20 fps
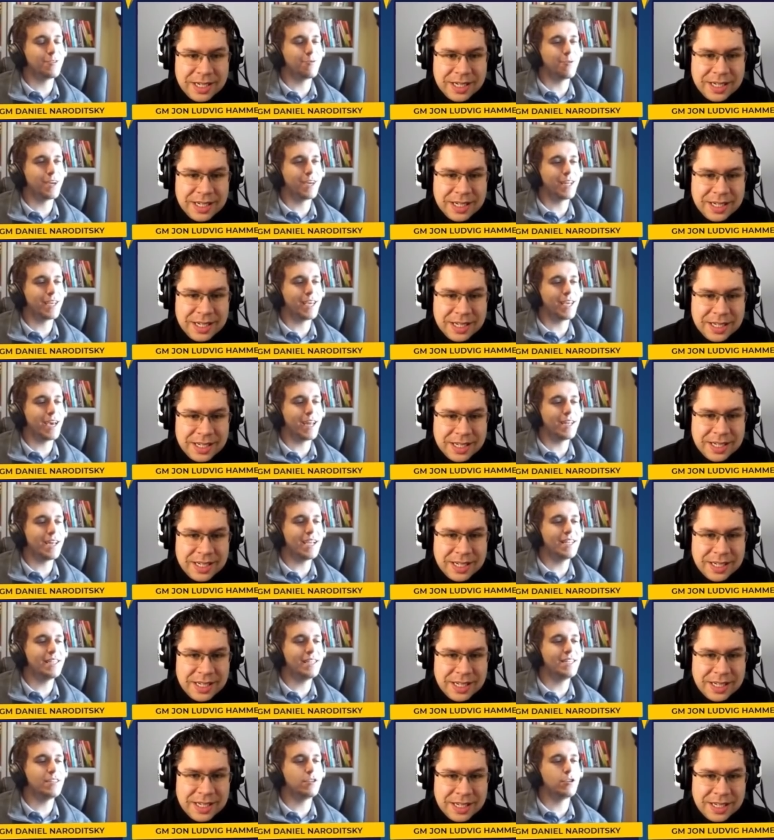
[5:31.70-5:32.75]
Speaker 1: doing it again?
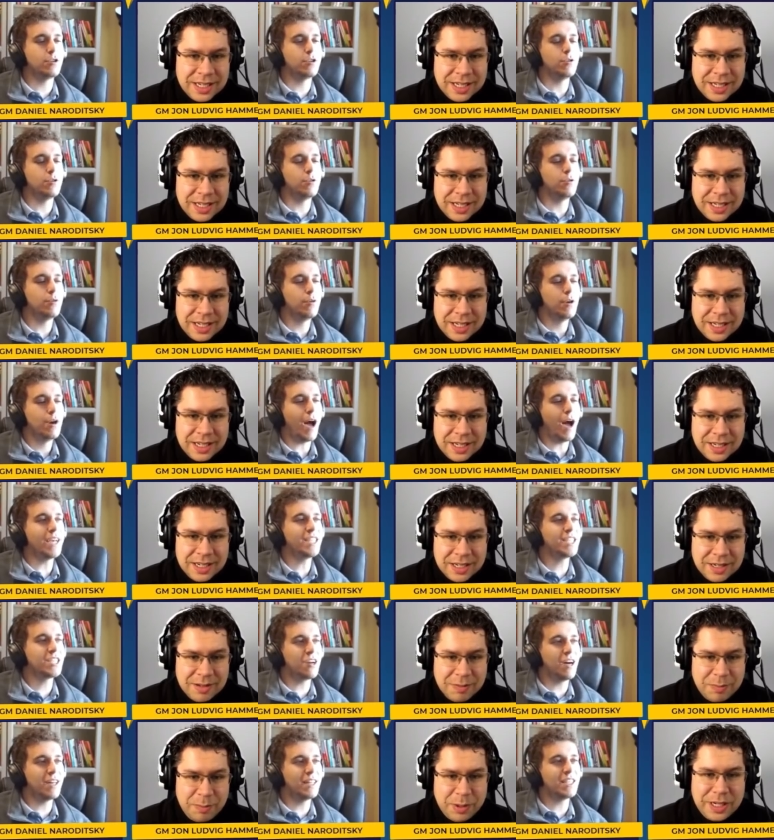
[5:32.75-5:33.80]
Knight d2. I
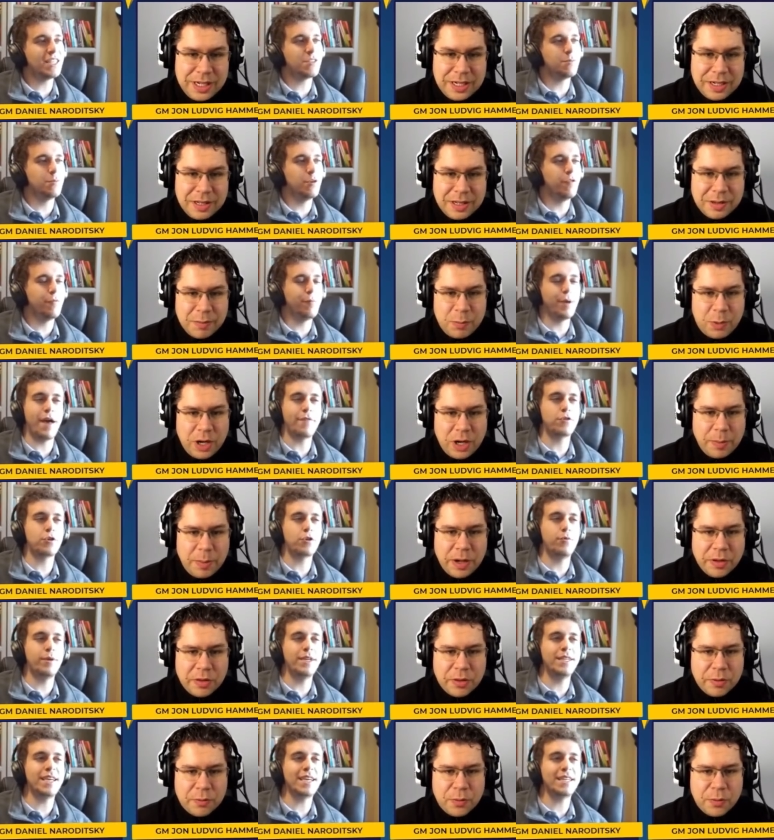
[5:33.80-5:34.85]
saw this but move, but what
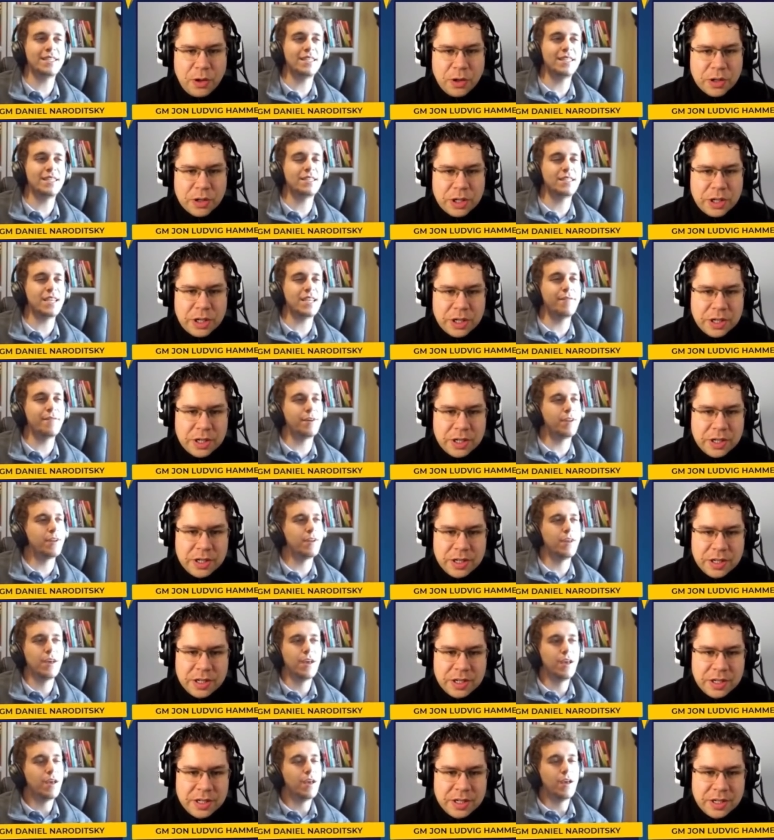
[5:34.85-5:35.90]
about the rook? C7,
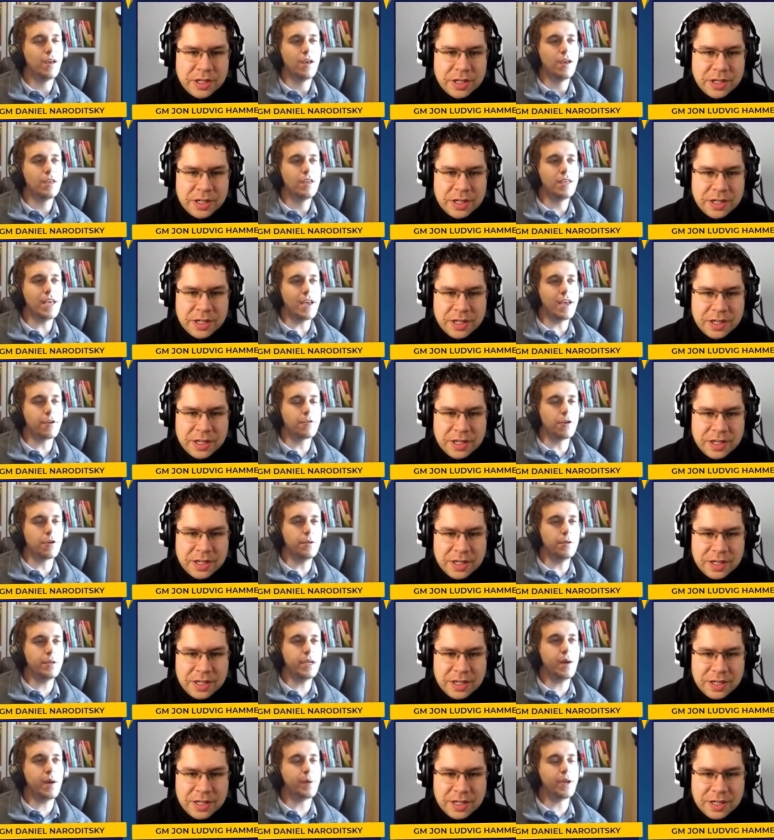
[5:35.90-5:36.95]
yeah, you're
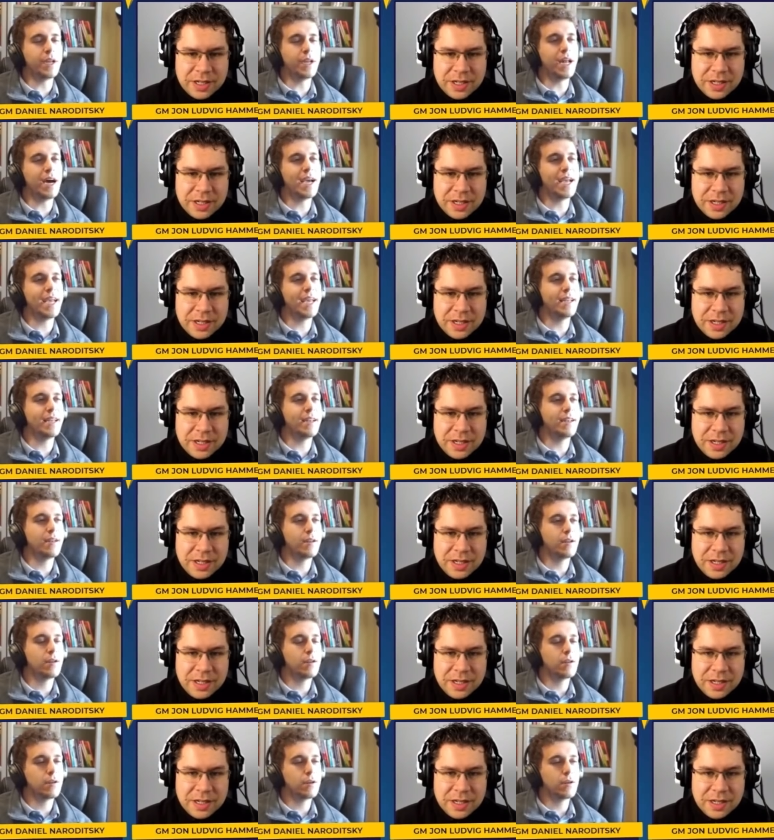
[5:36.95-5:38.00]
only up a knight
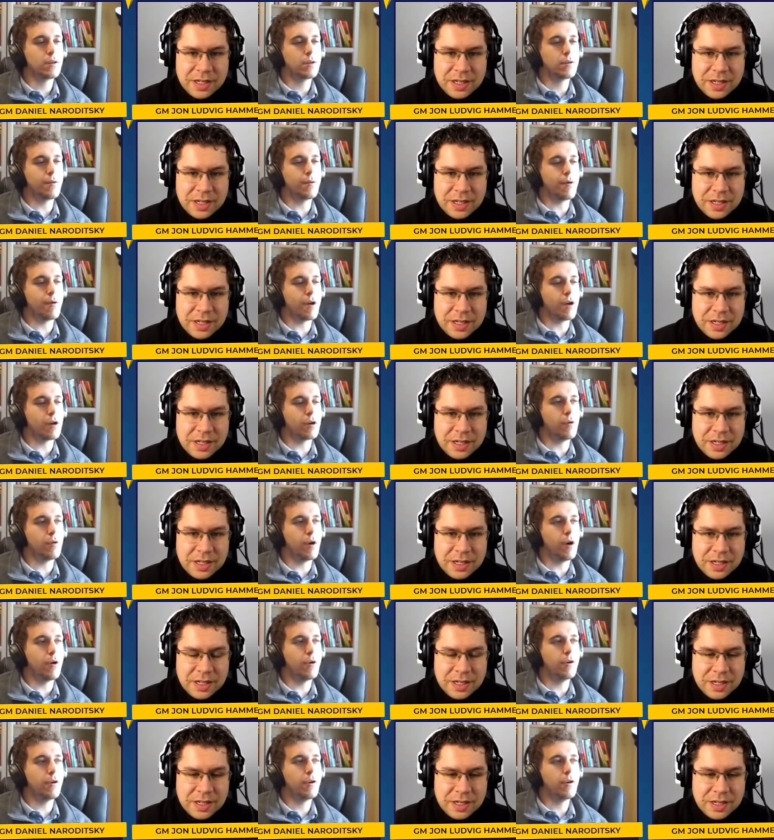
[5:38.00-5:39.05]
quote
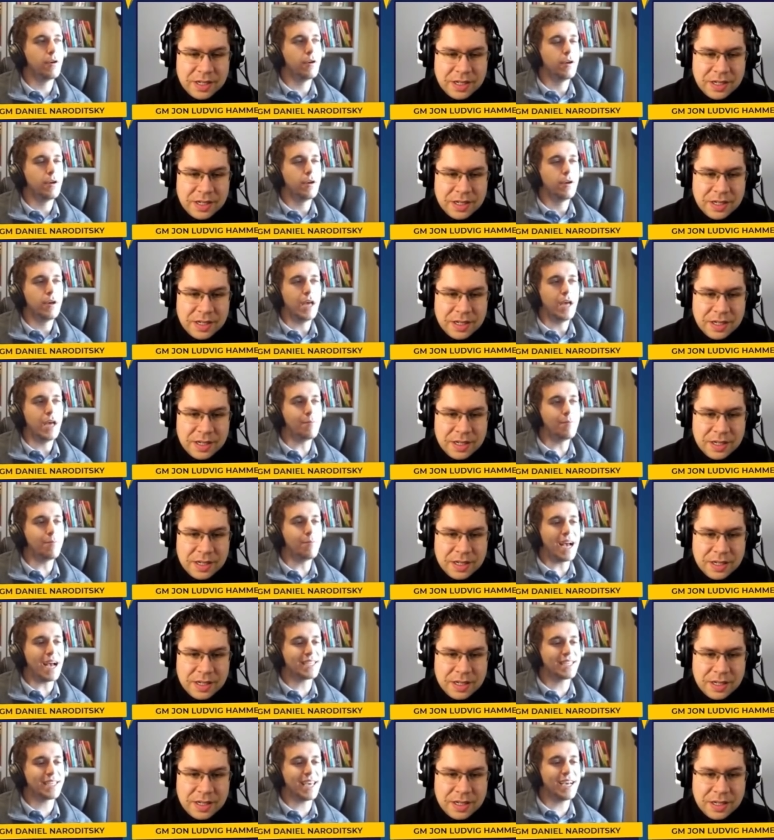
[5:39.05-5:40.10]
unquote. And
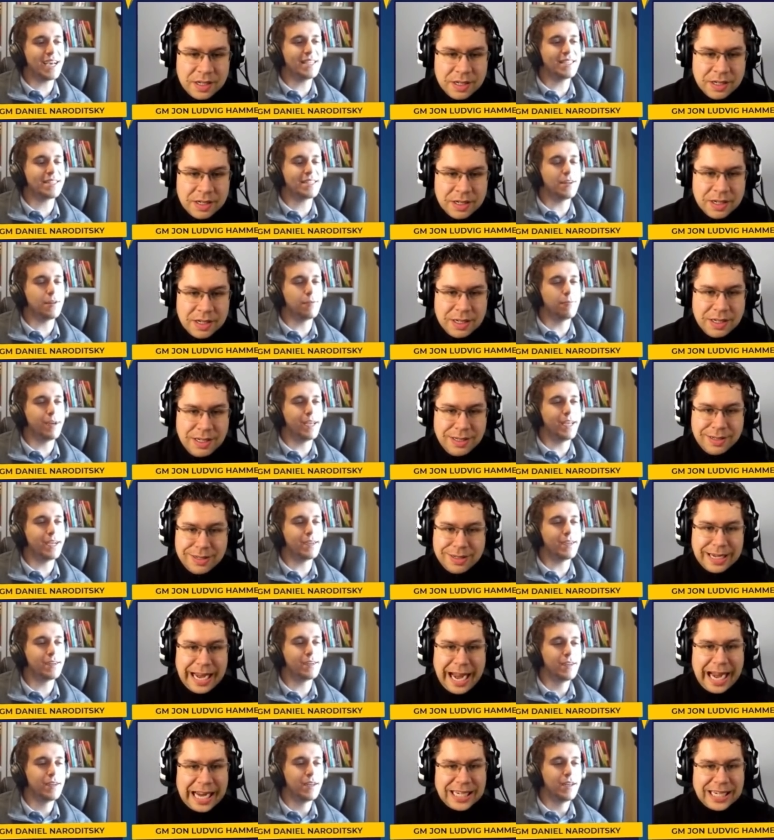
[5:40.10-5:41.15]
Black's King is still
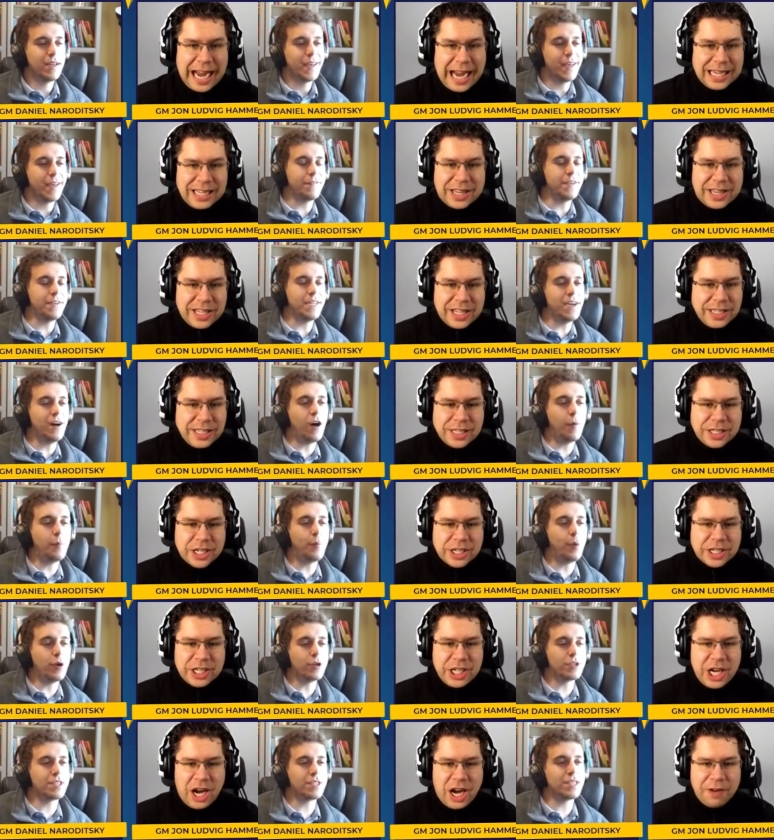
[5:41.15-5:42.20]
weak. I, I this
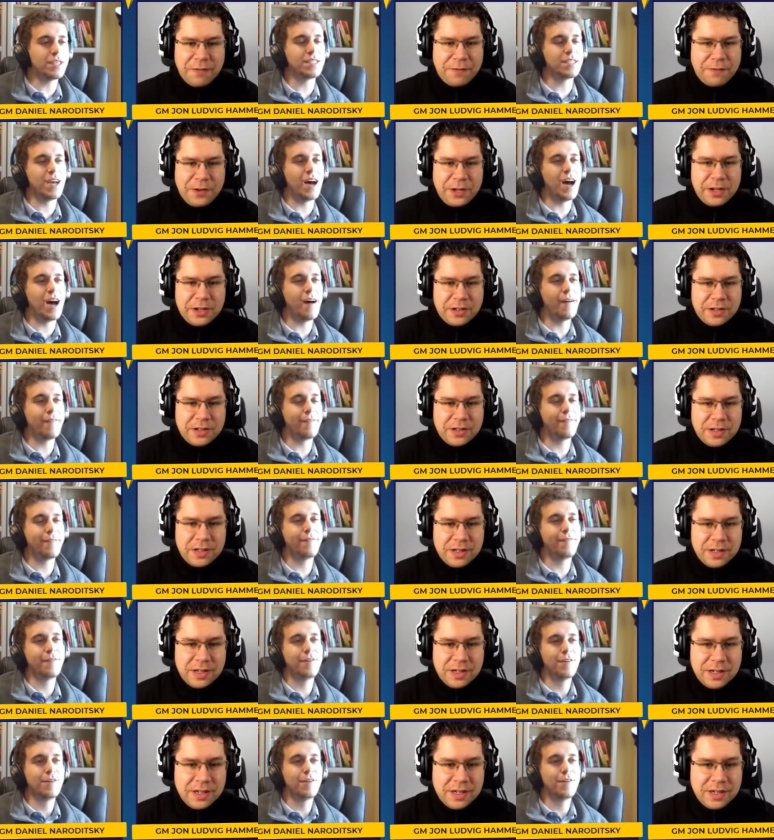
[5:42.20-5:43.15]
does not this feel... off.